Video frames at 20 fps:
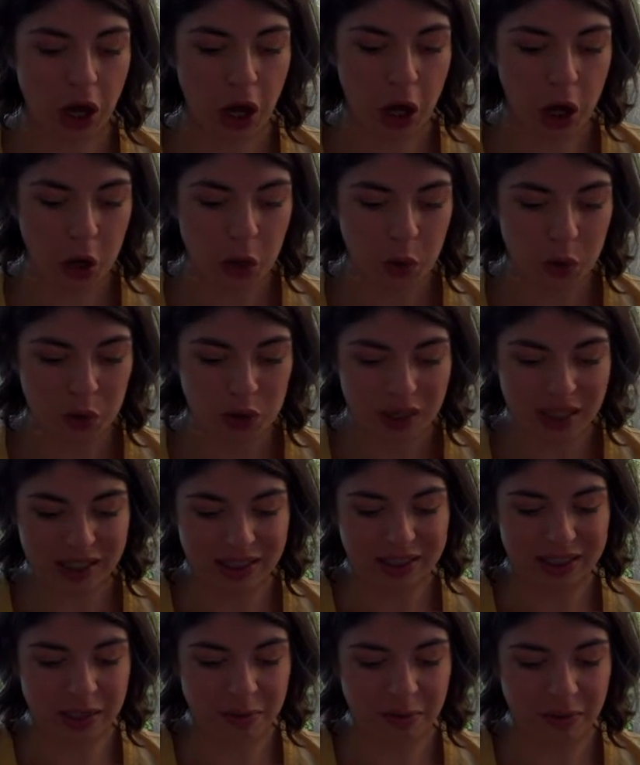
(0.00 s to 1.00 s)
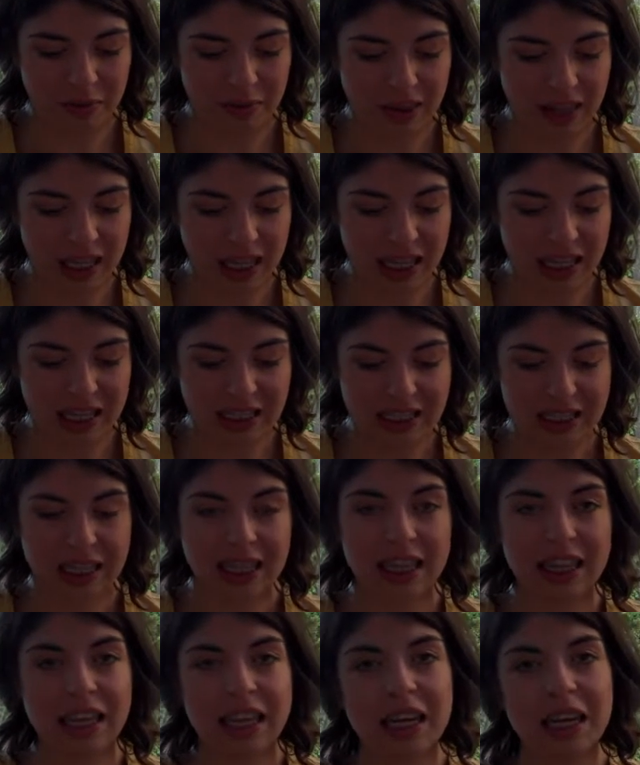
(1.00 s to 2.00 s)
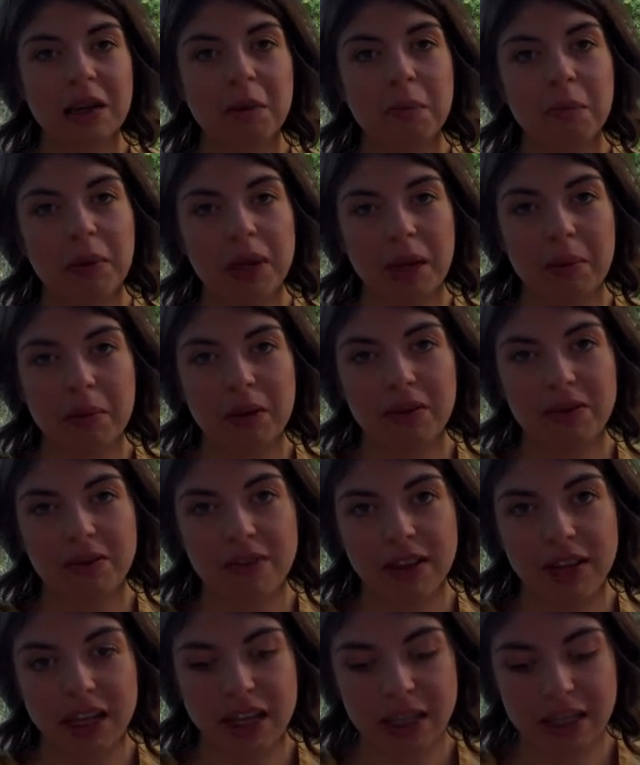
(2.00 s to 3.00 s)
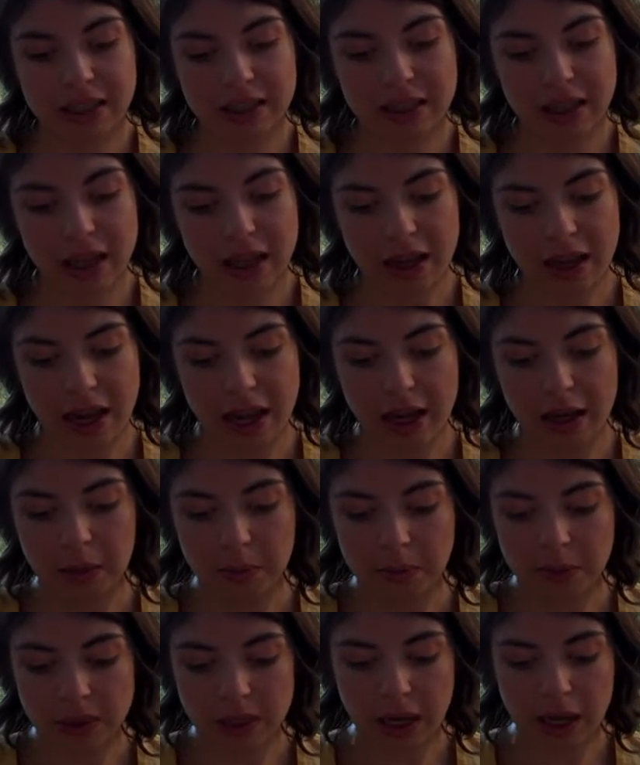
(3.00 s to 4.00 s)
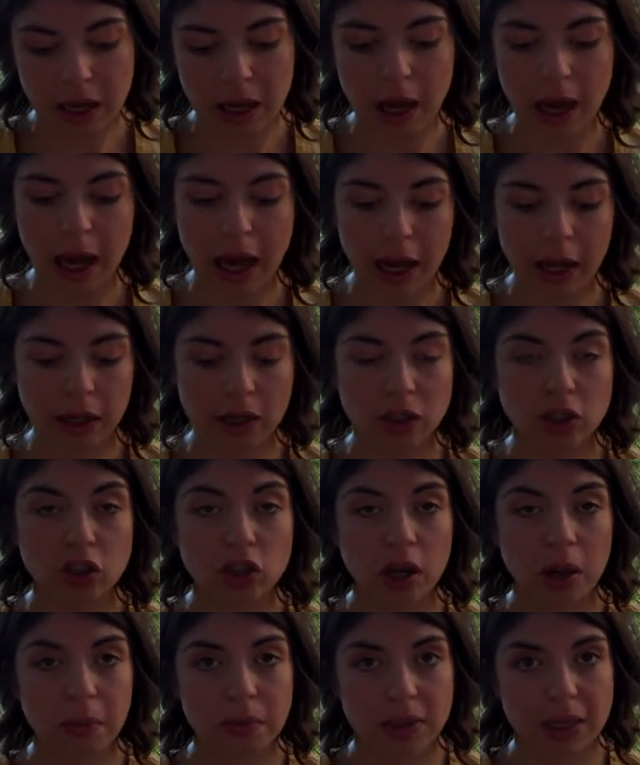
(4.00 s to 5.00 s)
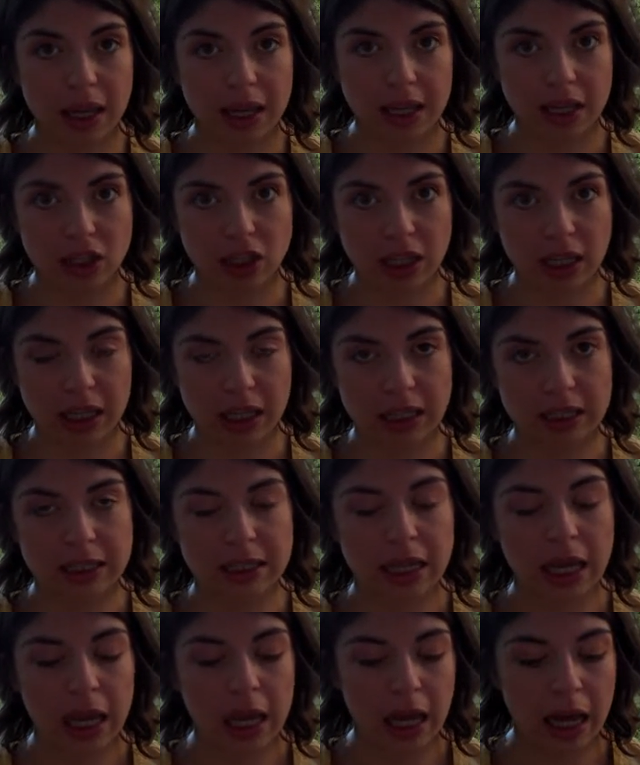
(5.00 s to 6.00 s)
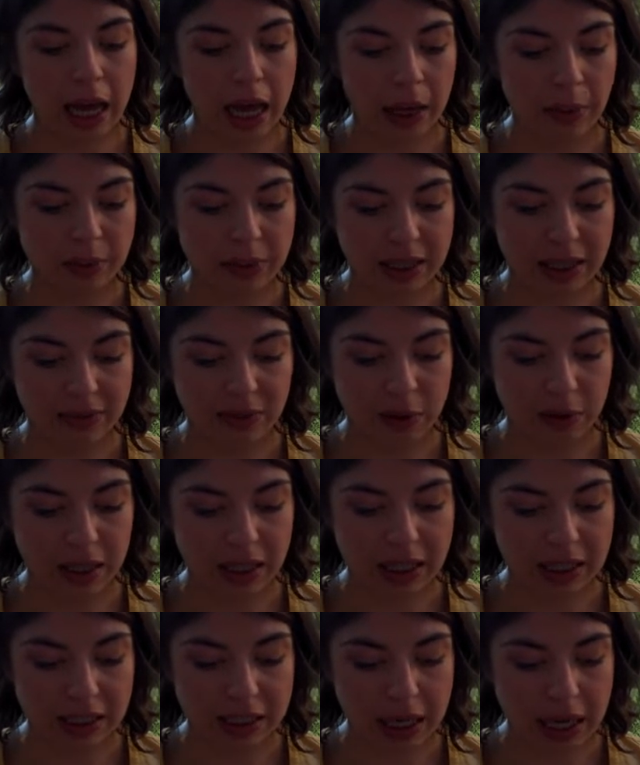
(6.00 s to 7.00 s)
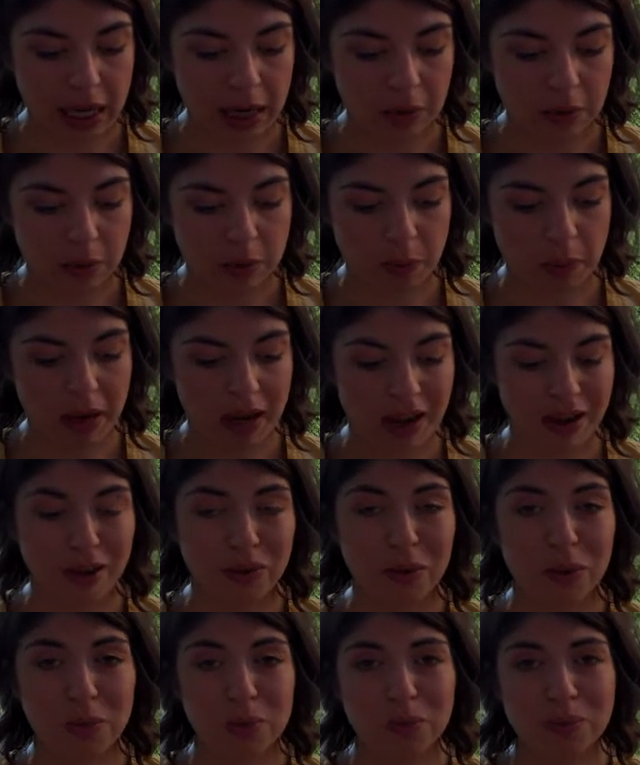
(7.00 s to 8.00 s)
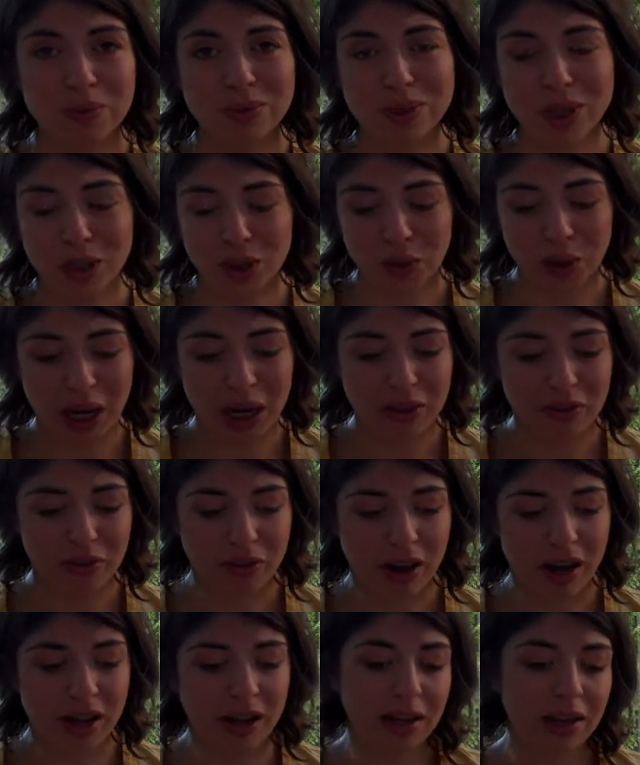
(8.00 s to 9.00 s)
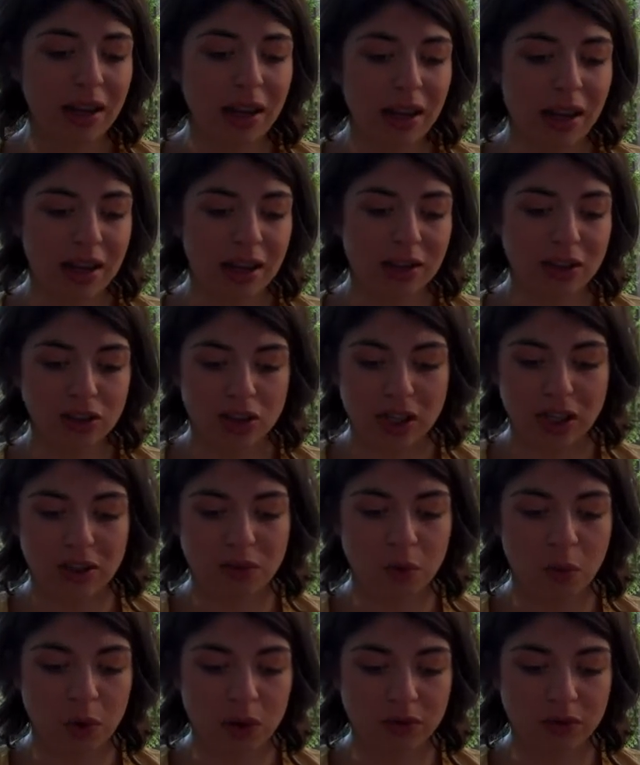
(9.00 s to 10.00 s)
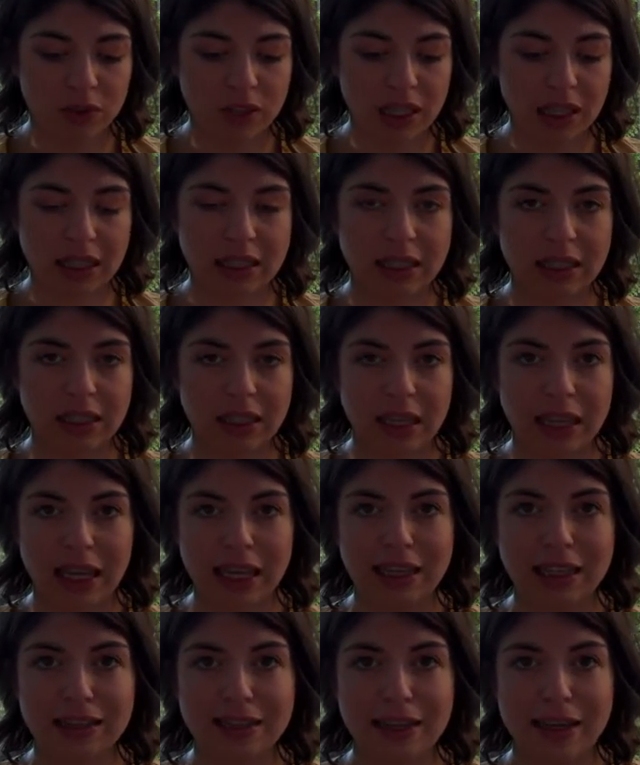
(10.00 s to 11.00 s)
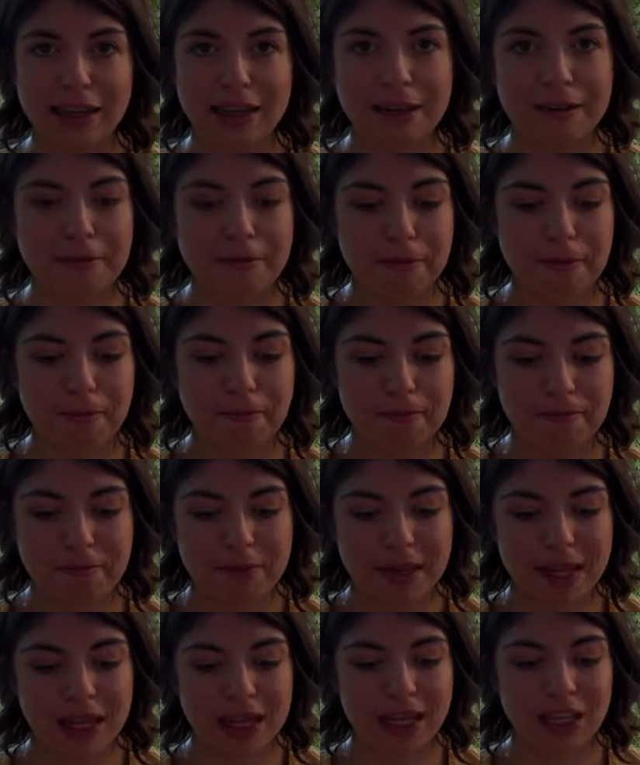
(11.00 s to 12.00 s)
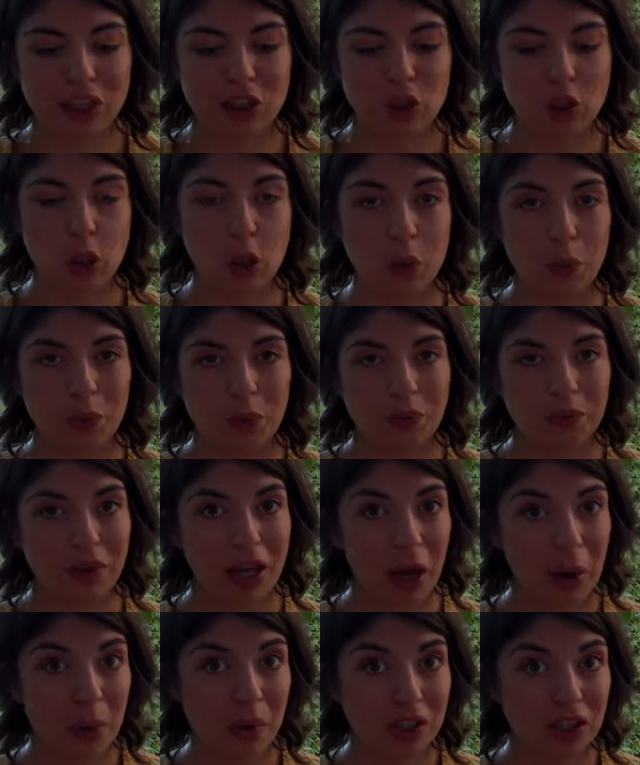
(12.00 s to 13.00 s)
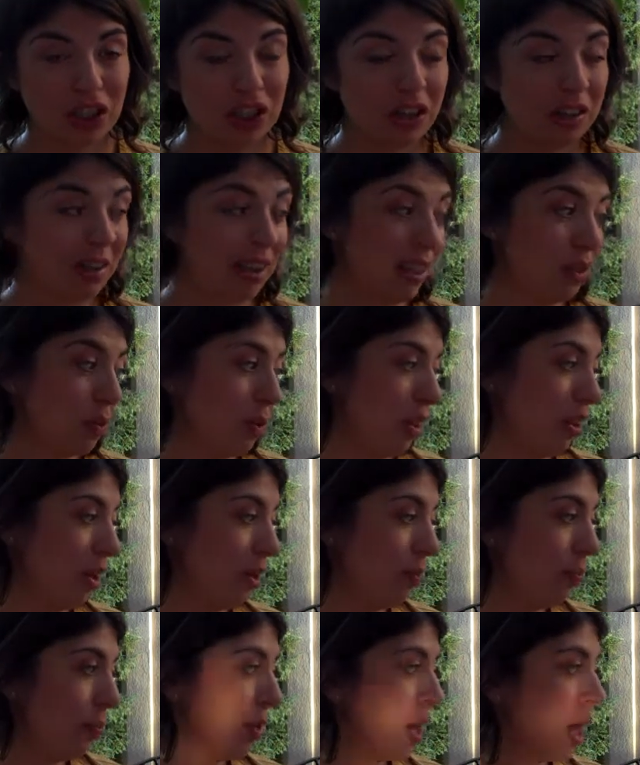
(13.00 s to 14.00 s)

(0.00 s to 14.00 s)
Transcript: own some of these Think Baby feeding set items. Uh, I jumped at the chance. I was given these items by a, a great friend, and she has wonderful taste in things, and so I want to share these with you.